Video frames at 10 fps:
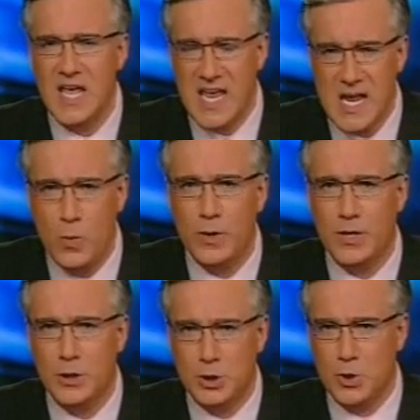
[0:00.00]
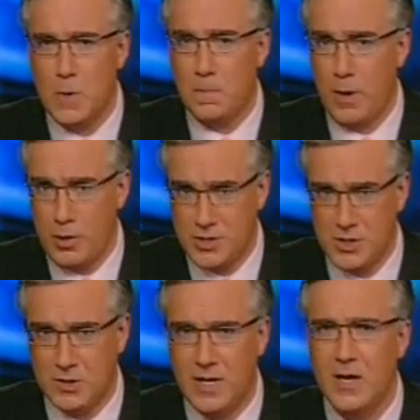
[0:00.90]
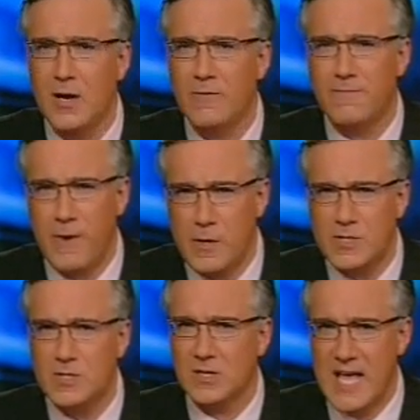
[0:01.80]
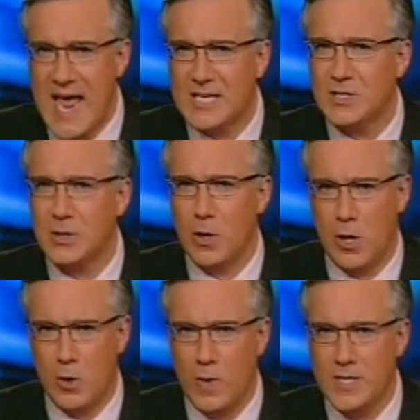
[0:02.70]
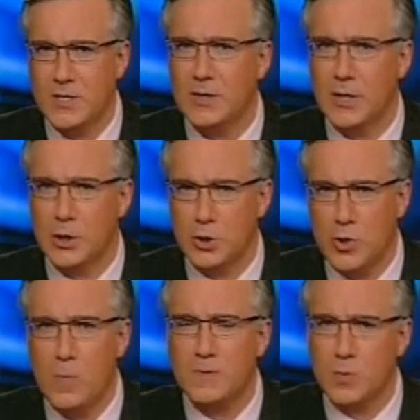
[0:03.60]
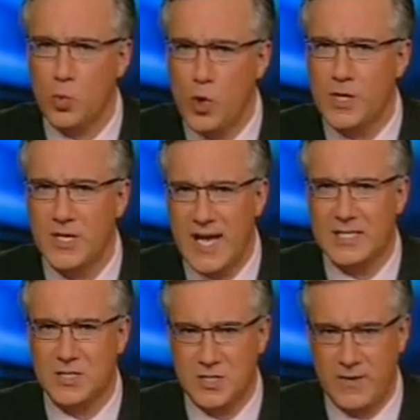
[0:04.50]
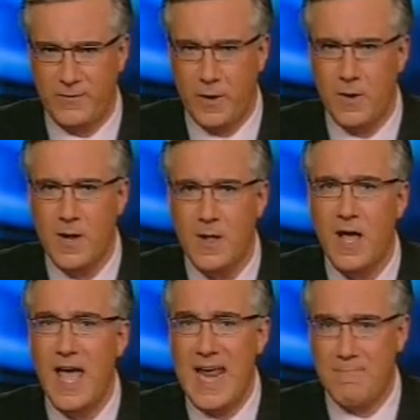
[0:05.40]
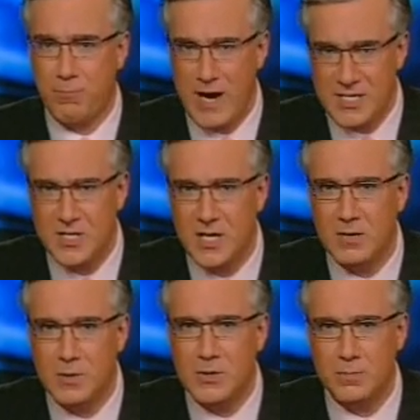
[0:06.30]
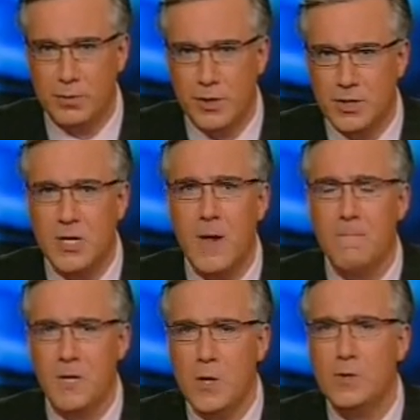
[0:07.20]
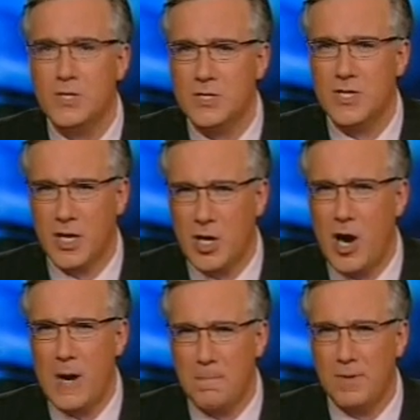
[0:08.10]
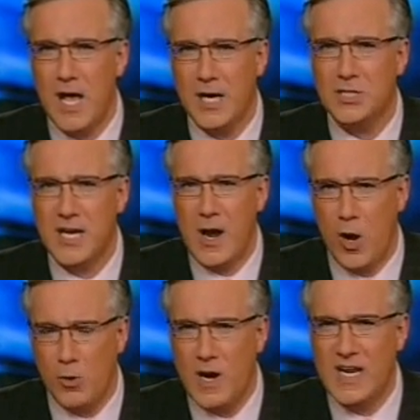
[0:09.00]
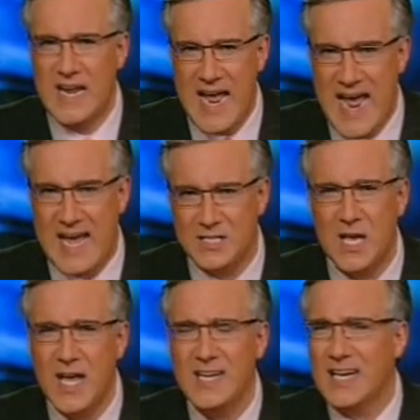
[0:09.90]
he would ensure personally, first, last, and always, that the troops would not suffer. A president, Mr. Bush, uses the carte blanche he already has,